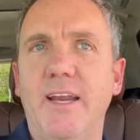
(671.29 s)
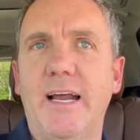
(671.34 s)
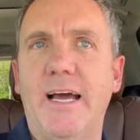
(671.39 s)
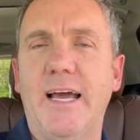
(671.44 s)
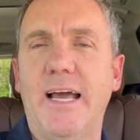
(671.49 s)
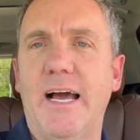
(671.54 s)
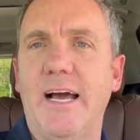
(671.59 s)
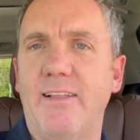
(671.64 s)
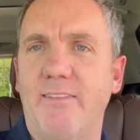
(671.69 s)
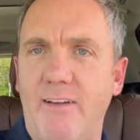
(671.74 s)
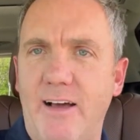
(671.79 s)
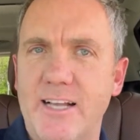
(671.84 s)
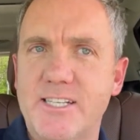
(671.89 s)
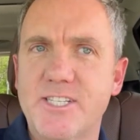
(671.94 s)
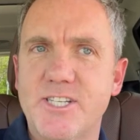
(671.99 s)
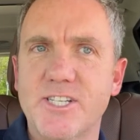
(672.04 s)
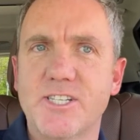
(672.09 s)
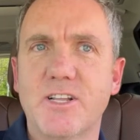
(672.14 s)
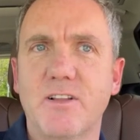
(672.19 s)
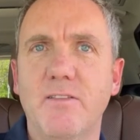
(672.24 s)
I lost
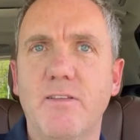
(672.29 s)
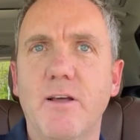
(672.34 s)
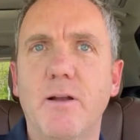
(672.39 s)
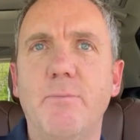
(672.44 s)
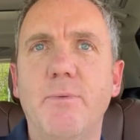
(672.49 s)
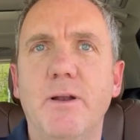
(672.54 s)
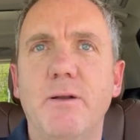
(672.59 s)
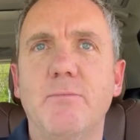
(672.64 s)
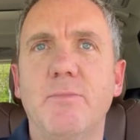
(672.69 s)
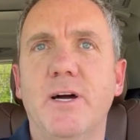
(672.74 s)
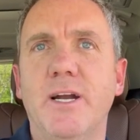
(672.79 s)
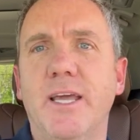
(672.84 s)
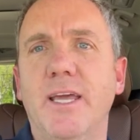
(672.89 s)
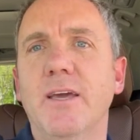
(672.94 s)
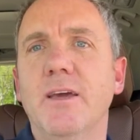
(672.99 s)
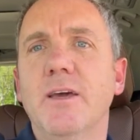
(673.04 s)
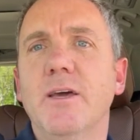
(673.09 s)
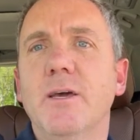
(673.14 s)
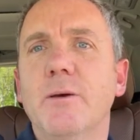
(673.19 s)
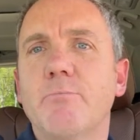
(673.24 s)
just a little bit of money
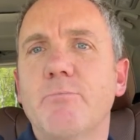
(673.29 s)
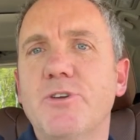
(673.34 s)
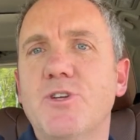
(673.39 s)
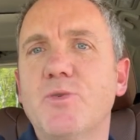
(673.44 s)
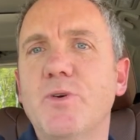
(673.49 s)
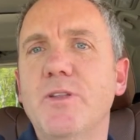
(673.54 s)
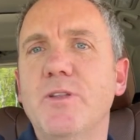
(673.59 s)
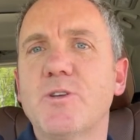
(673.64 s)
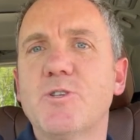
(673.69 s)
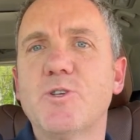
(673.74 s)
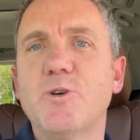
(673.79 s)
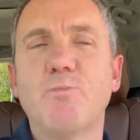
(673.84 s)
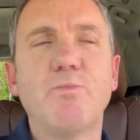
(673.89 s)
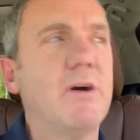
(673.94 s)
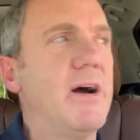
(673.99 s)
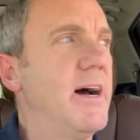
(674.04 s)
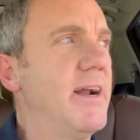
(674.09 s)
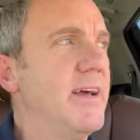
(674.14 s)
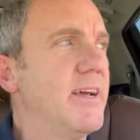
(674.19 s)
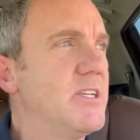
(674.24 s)
between those two
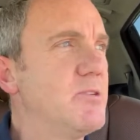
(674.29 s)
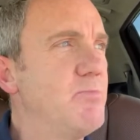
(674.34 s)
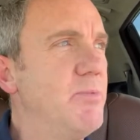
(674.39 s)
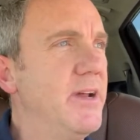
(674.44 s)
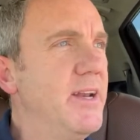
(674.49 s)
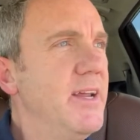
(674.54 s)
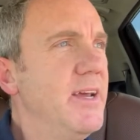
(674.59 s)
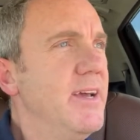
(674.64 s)
products, but